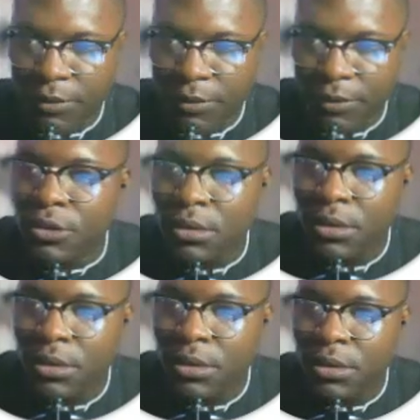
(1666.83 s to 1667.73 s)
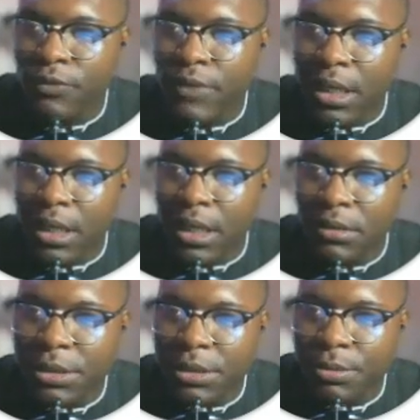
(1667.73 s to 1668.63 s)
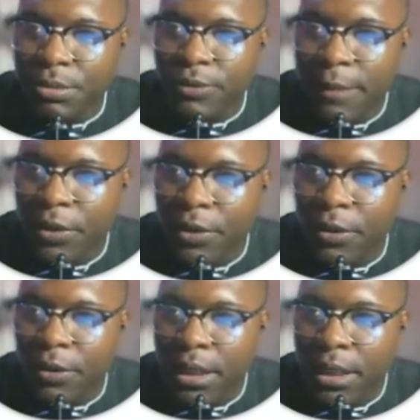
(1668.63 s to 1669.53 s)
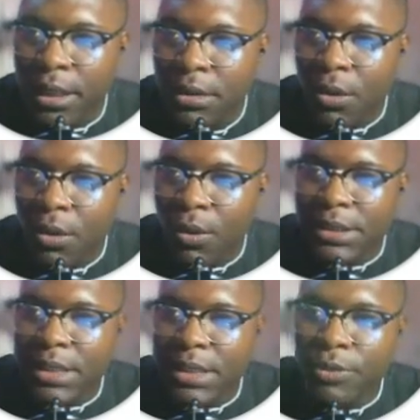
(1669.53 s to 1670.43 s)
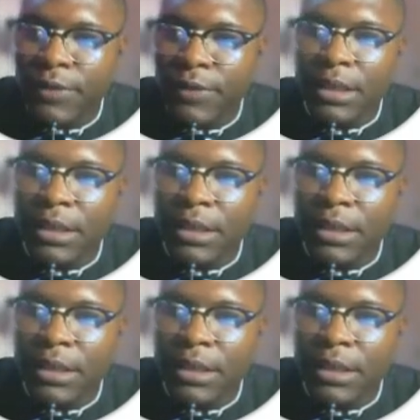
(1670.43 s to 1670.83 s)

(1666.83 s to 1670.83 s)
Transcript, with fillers: also move around the buffer okay what is a buffer